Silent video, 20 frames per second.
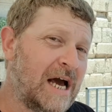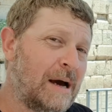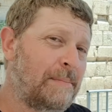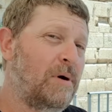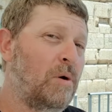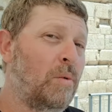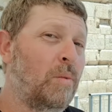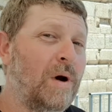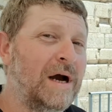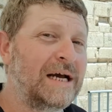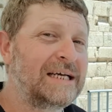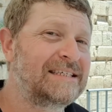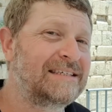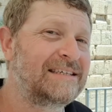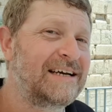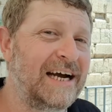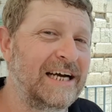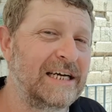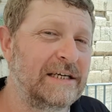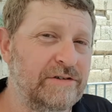upper west
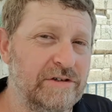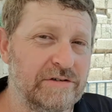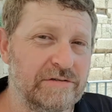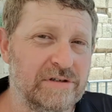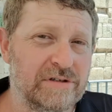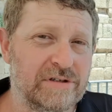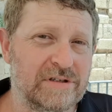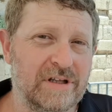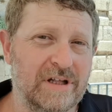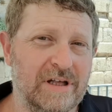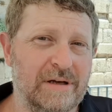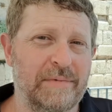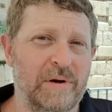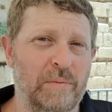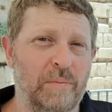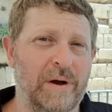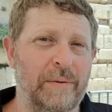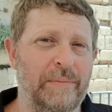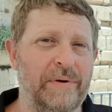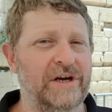side of Jerusalem,
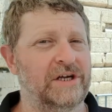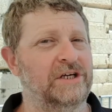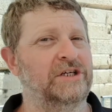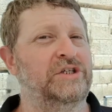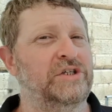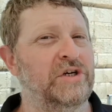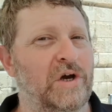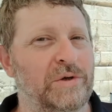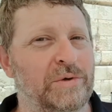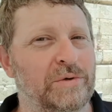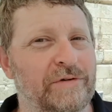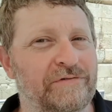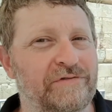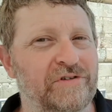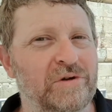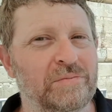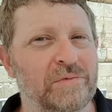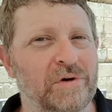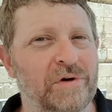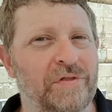where we're going to show you a
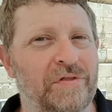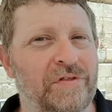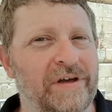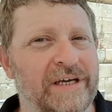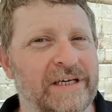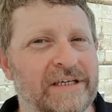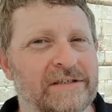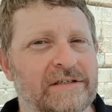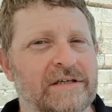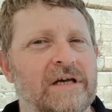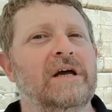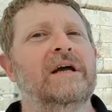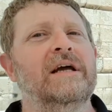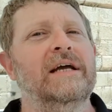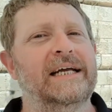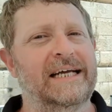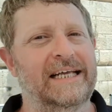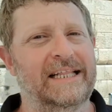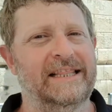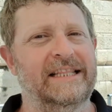few more things
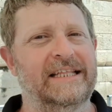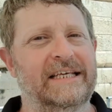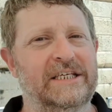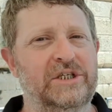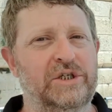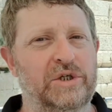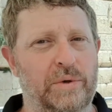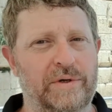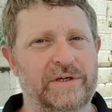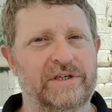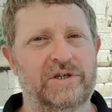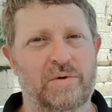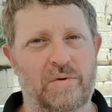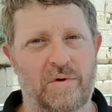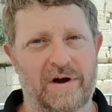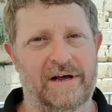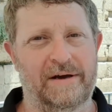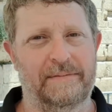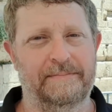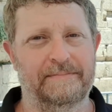in the Jewish
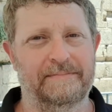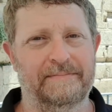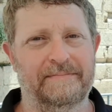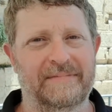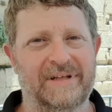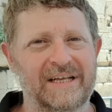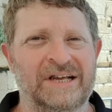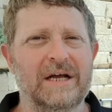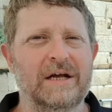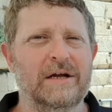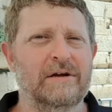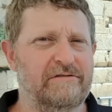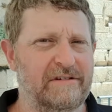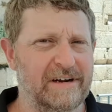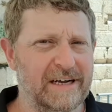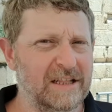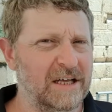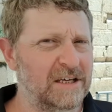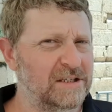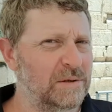quarter.
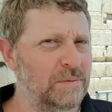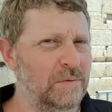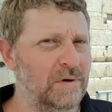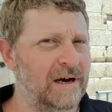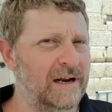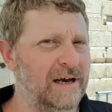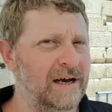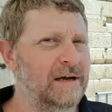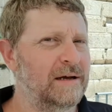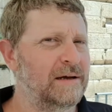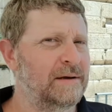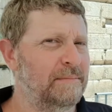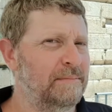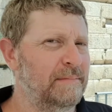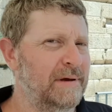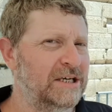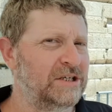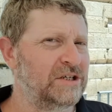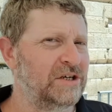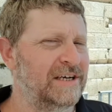Drink lots of water,
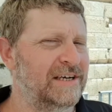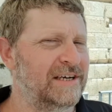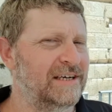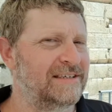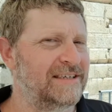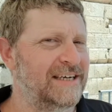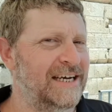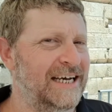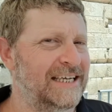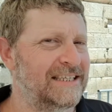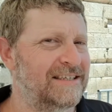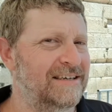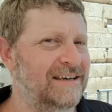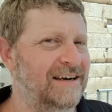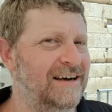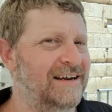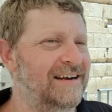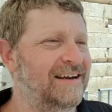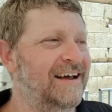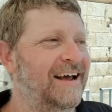make sure you got your hats
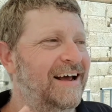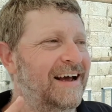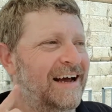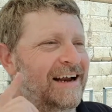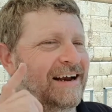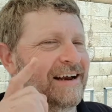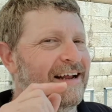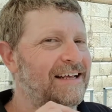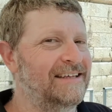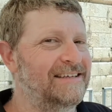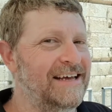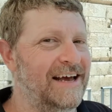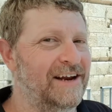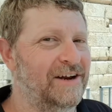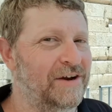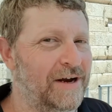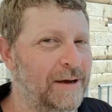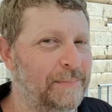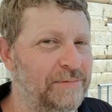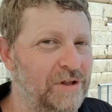on, and let's head
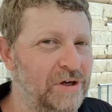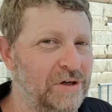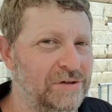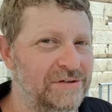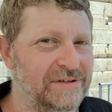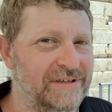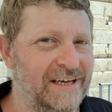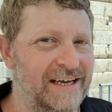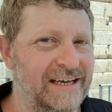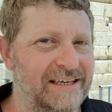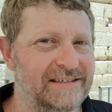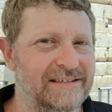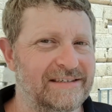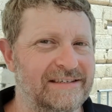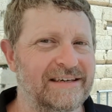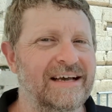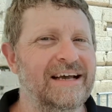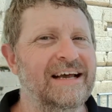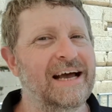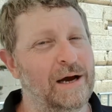on up those stairs,
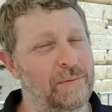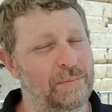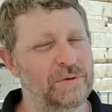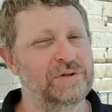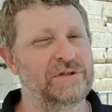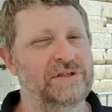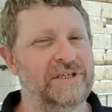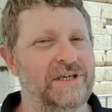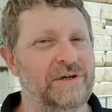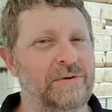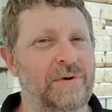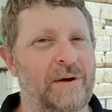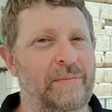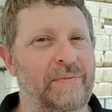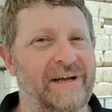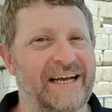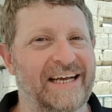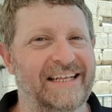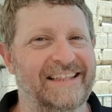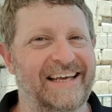and we'll see you when we
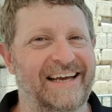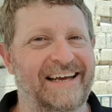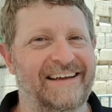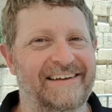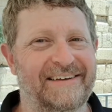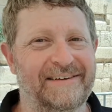get there.